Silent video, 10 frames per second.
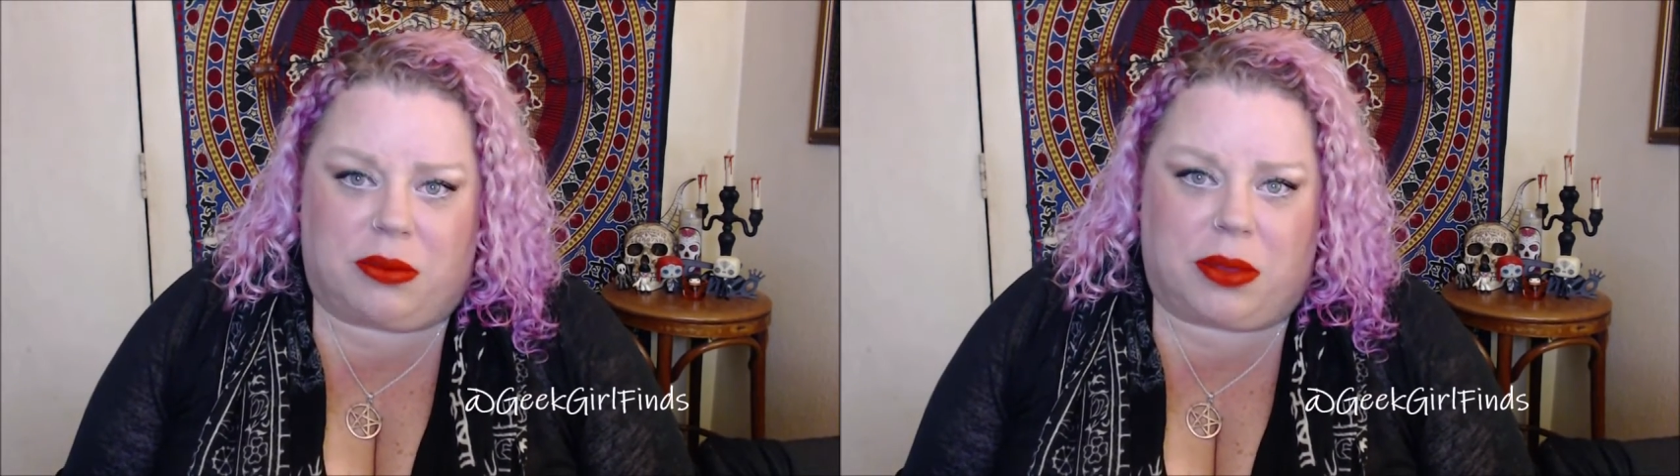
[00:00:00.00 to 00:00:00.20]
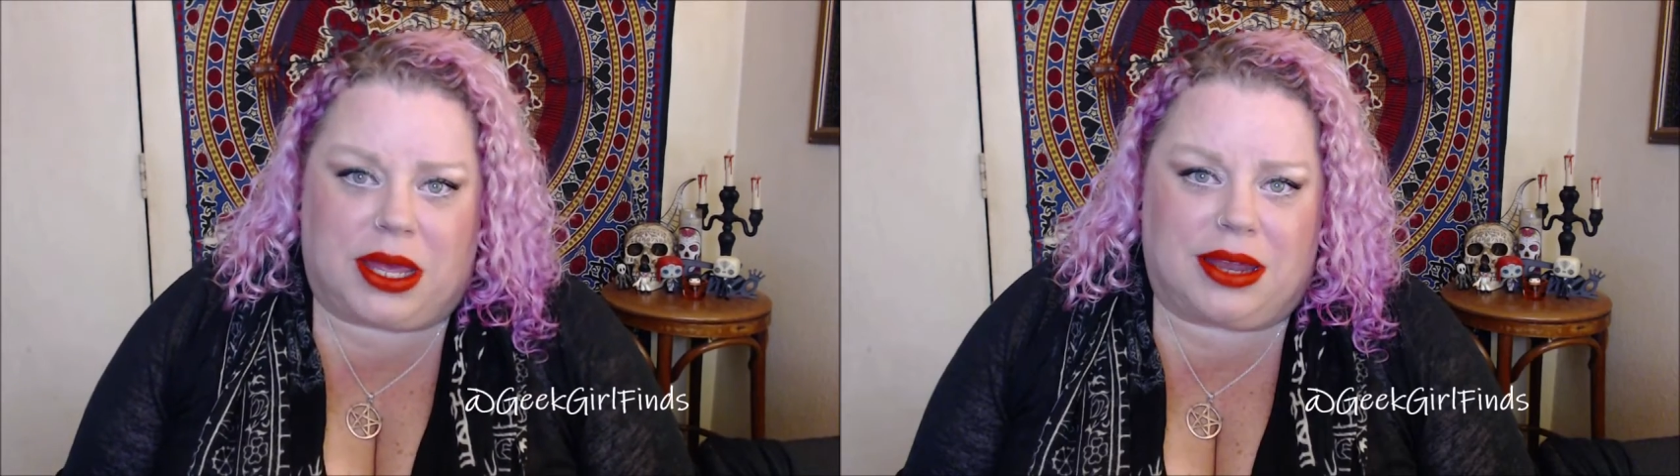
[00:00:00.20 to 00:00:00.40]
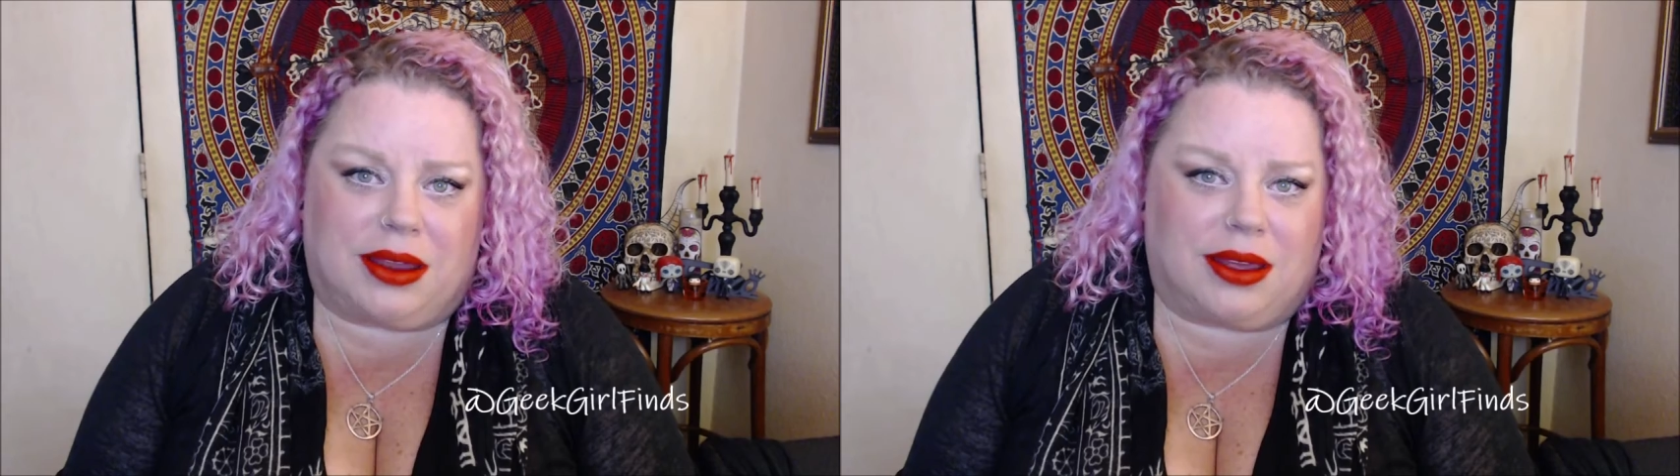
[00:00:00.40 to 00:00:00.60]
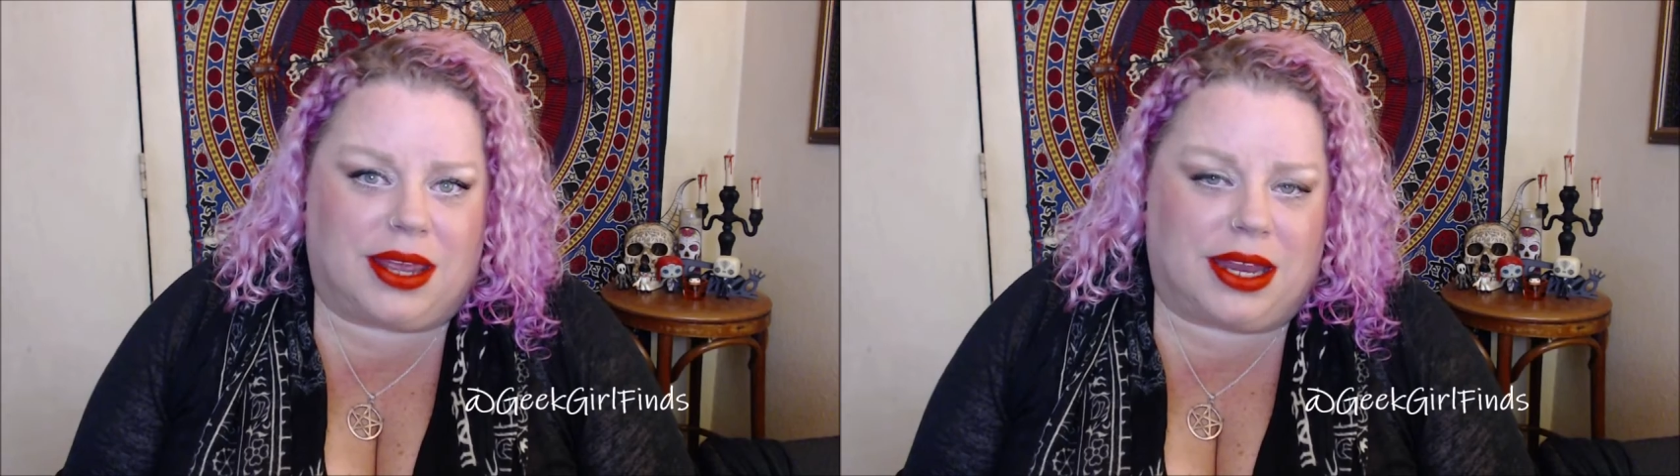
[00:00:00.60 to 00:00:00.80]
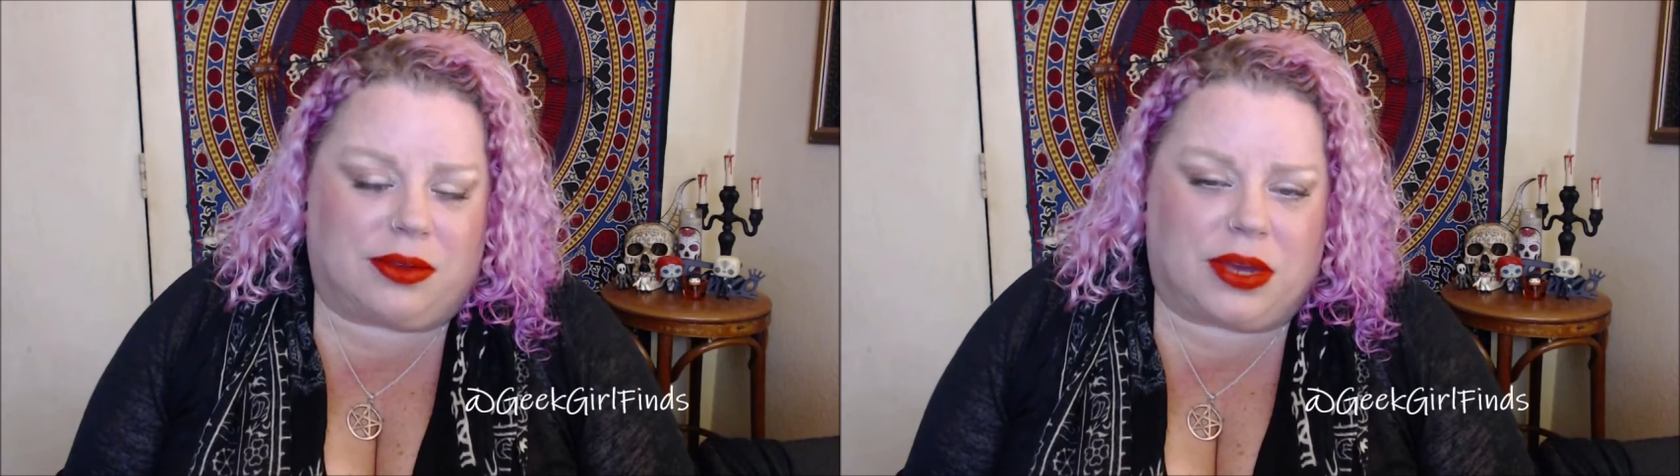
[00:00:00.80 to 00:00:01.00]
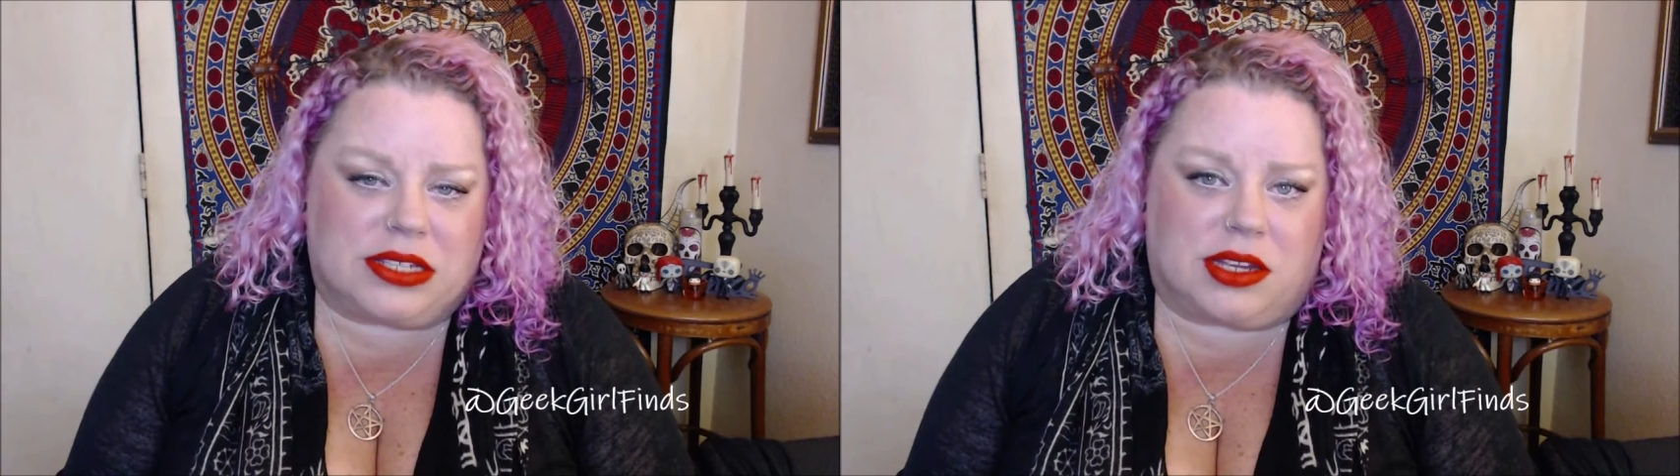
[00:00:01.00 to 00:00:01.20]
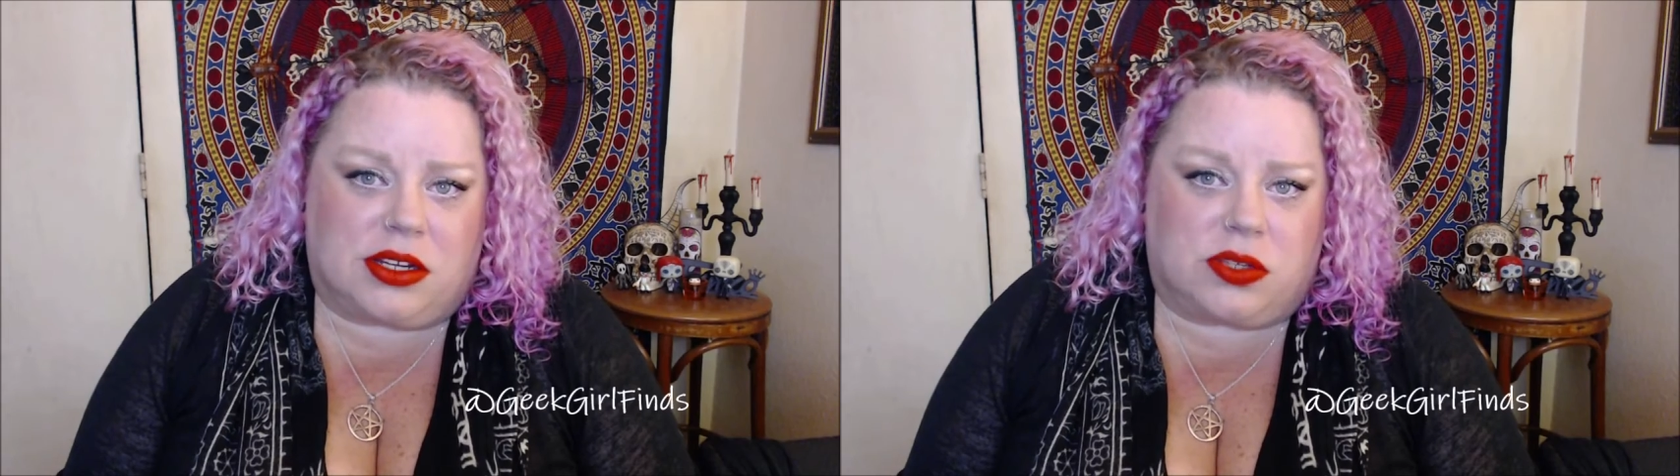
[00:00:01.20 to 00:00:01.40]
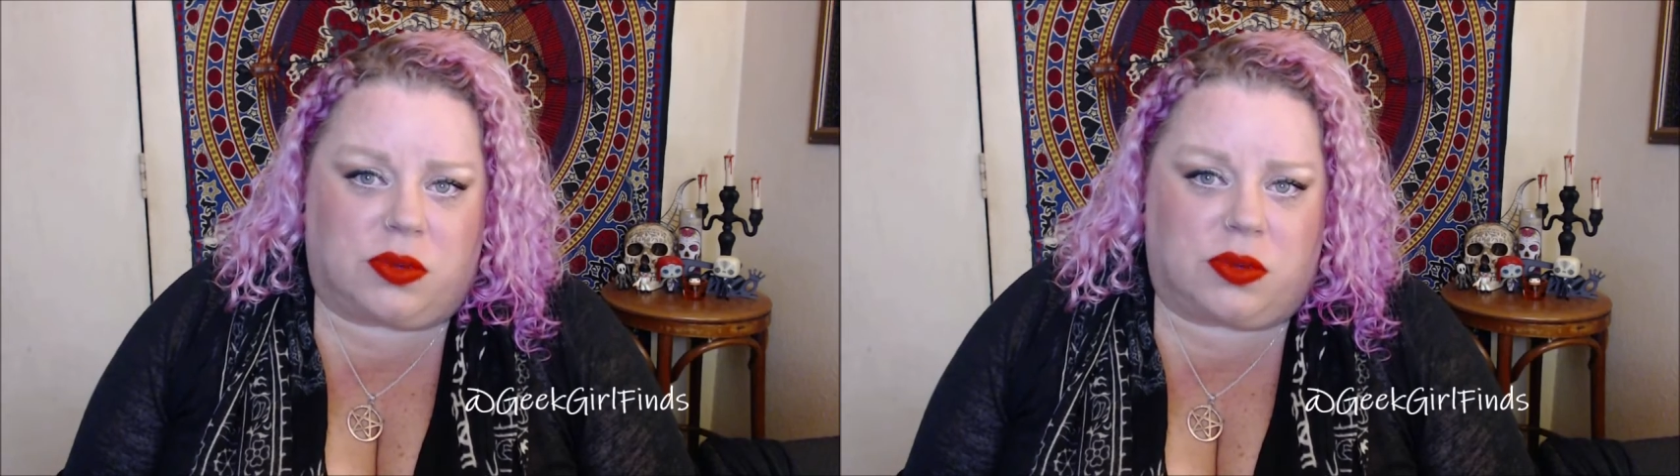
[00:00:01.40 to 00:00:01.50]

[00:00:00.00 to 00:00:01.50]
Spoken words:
But anyways, I just